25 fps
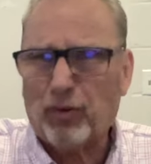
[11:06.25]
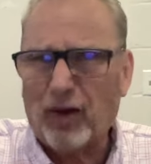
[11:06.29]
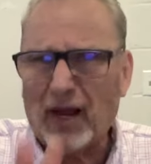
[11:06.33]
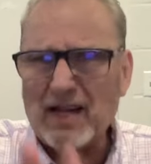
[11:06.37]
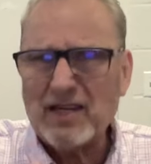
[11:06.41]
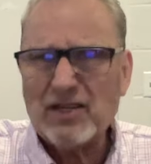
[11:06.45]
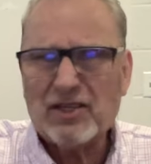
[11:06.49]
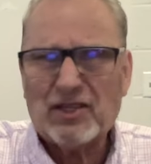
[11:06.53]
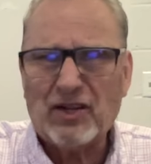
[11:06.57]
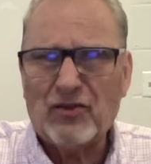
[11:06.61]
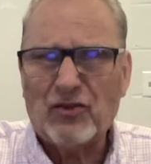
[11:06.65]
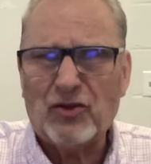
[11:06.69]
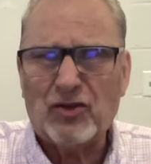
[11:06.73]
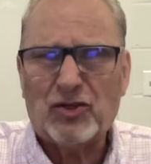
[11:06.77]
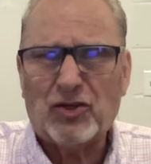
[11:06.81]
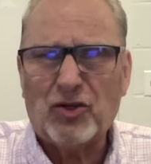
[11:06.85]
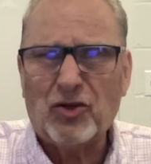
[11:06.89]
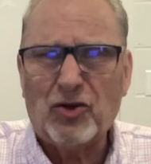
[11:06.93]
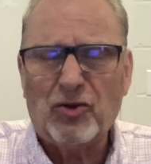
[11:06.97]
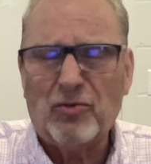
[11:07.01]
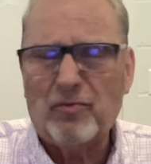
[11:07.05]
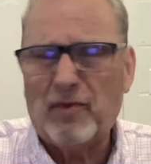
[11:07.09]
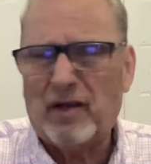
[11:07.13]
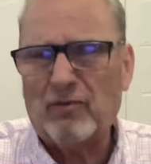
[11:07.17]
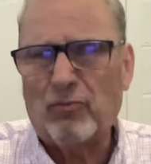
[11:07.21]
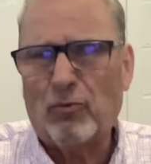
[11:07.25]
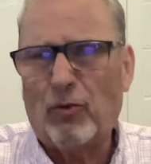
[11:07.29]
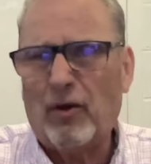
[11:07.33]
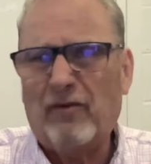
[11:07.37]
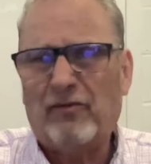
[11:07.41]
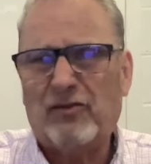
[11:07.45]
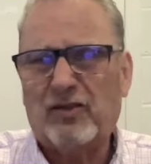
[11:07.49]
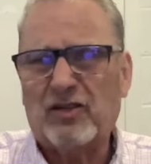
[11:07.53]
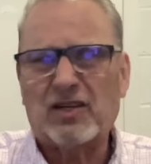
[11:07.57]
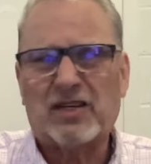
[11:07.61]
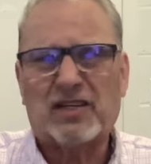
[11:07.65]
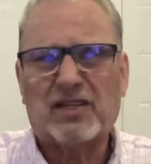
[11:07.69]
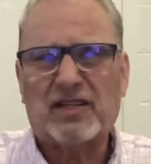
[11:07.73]
placed in the tomb, and
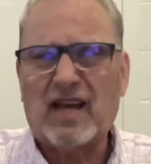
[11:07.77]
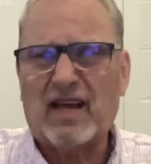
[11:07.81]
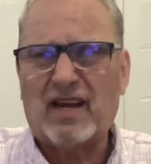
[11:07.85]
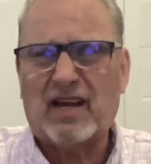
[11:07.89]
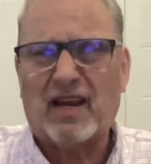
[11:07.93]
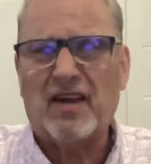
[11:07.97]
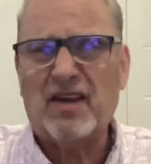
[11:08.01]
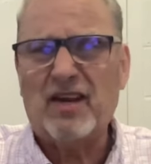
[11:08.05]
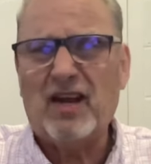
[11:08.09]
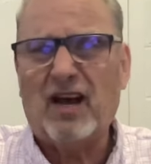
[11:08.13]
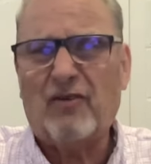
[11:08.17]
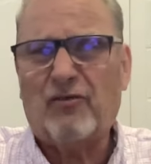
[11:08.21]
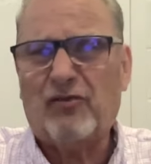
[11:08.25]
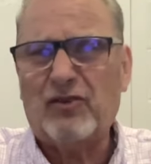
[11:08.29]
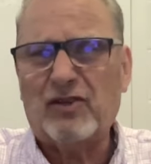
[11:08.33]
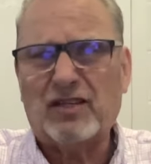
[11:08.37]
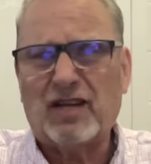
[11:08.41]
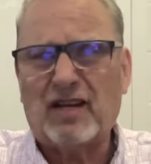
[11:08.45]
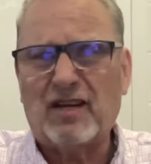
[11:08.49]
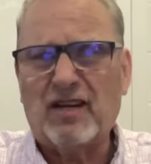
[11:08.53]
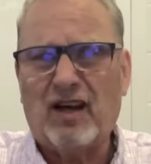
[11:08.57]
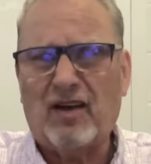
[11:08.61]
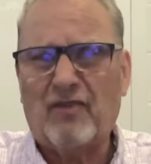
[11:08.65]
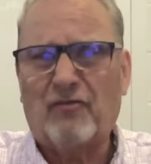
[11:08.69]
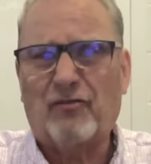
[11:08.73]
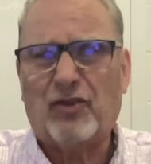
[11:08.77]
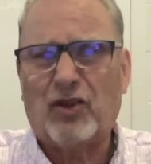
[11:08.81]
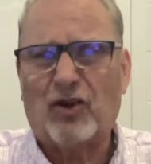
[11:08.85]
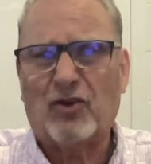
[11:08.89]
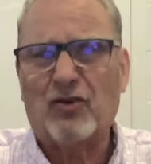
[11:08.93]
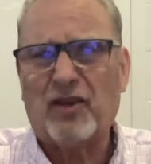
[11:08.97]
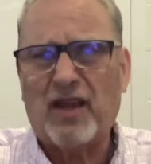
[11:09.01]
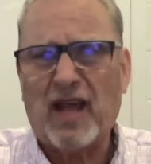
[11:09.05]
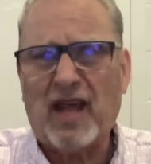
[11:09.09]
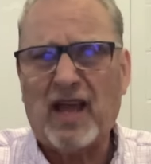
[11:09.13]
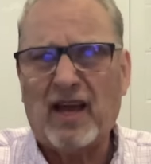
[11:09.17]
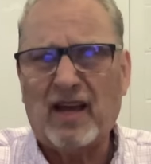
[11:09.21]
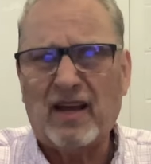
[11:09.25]
we've just said enough is enough.
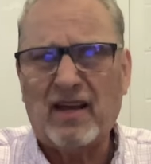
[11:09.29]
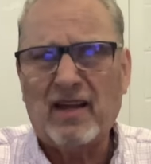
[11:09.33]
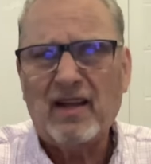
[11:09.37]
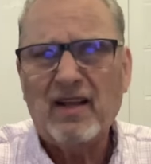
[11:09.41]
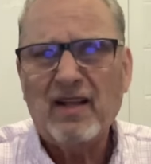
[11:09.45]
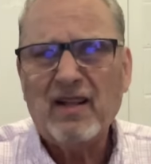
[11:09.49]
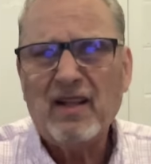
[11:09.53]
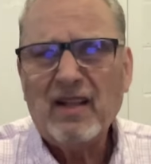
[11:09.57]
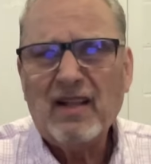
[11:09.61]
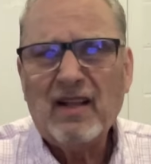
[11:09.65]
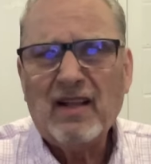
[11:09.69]
They're dead.